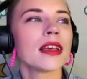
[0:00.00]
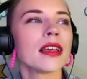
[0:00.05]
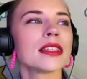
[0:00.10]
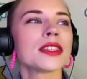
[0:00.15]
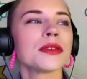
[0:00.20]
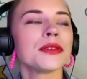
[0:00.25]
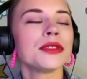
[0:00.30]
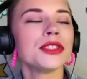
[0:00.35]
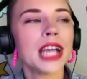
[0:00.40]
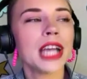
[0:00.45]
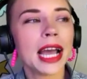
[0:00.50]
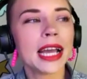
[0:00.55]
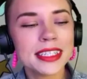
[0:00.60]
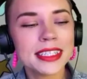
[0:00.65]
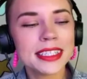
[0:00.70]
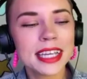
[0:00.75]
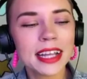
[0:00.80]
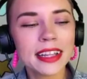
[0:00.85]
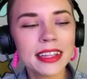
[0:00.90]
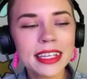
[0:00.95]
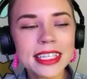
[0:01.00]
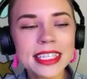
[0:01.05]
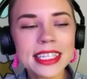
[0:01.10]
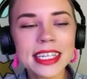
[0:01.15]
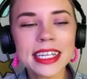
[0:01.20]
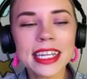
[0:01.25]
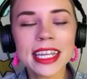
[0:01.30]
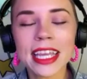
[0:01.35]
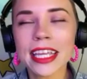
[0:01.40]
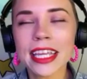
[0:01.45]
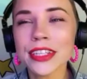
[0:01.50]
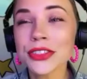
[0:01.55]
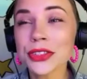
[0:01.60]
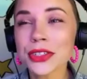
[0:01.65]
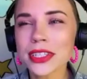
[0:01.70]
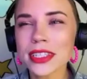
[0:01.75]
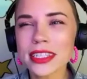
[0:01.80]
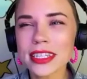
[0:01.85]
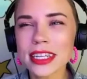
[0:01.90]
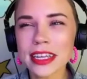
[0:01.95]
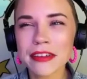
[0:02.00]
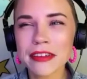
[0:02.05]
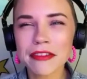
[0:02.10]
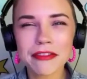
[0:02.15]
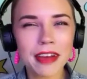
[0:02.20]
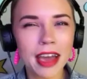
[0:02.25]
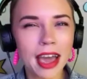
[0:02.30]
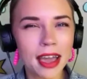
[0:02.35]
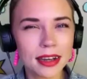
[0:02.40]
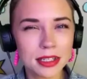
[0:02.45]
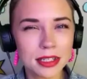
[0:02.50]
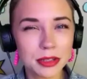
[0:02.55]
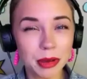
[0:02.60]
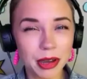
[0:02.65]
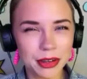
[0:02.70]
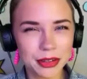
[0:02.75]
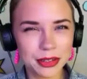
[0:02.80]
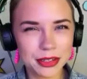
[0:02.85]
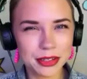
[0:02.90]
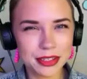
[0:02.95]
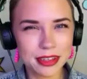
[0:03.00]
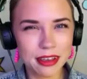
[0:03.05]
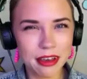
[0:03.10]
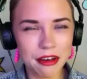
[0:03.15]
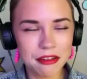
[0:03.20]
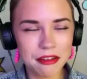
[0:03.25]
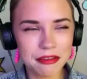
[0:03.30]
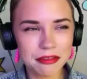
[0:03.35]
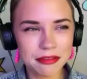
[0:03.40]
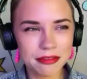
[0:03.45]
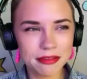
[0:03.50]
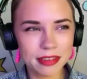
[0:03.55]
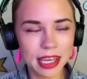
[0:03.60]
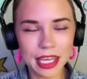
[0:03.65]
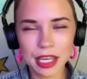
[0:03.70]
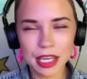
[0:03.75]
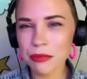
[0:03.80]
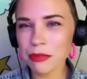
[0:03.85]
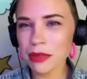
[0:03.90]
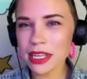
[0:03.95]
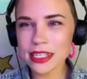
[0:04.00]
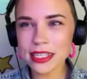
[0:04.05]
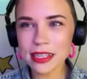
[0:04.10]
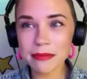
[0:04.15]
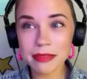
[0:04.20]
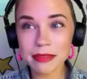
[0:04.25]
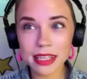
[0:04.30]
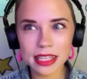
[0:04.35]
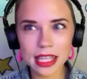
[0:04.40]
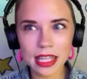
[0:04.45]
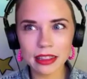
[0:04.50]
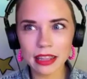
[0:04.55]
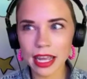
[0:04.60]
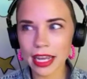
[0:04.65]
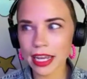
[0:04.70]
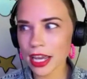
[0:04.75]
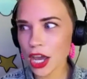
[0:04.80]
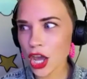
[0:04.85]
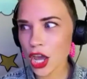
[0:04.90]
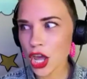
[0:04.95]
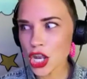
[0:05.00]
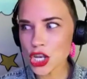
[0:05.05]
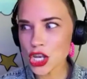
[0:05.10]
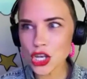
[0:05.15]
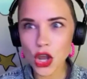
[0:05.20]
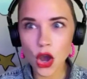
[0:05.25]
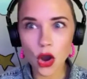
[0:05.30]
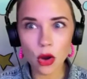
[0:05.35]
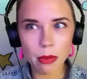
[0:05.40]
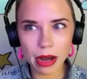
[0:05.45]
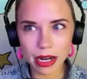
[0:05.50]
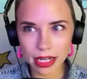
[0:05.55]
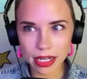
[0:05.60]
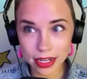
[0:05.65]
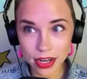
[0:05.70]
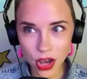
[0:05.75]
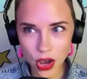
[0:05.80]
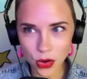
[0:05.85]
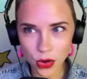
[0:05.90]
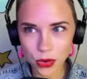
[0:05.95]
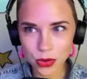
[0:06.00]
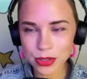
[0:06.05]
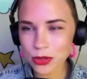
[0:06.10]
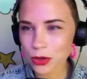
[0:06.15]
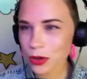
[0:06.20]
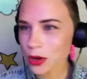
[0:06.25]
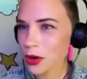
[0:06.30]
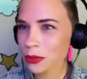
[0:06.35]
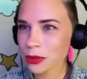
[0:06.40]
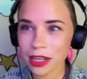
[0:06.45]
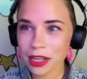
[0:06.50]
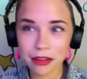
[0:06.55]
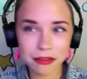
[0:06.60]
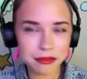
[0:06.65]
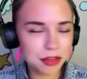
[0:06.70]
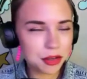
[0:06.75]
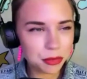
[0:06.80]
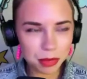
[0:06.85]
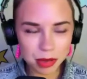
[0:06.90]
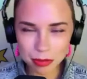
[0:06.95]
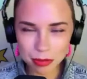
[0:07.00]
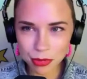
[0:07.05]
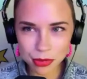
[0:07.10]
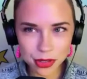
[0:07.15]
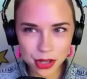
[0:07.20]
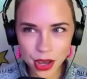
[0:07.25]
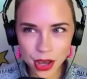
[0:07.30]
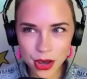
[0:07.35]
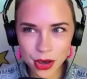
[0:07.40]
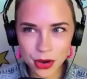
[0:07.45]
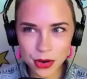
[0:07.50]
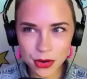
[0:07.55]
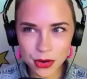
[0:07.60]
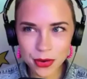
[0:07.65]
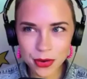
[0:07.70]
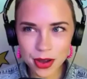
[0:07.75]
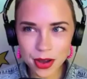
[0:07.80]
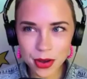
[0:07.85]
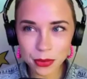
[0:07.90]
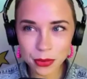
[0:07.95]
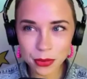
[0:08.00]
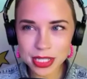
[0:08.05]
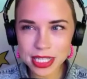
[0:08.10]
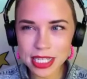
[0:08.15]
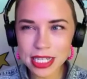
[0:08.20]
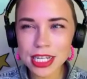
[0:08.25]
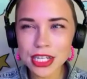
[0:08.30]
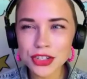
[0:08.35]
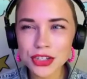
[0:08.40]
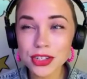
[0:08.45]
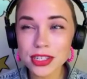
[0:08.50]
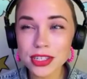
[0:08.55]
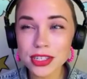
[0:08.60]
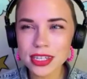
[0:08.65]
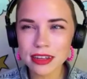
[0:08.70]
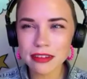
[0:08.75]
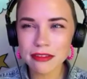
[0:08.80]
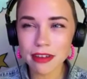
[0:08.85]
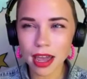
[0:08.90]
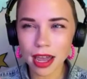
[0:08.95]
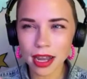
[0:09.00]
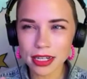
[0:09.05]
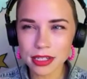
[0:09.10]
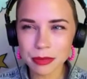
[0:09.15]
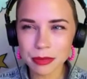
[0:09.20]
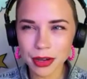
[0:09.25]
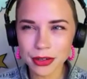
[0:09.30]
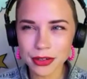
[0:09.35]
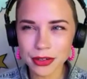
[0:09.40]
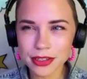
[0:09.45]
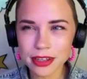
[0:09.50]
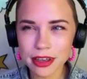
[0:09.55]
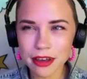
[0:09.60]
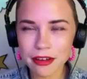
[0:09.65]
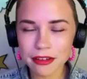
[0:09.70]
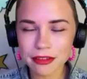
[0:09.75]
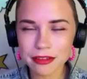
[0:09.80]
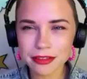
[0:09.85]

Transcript: So Jack, tell us an interesting fact about yourself. It can be something that like nobody knows or only a few people know. What's an interesting fact about yourself?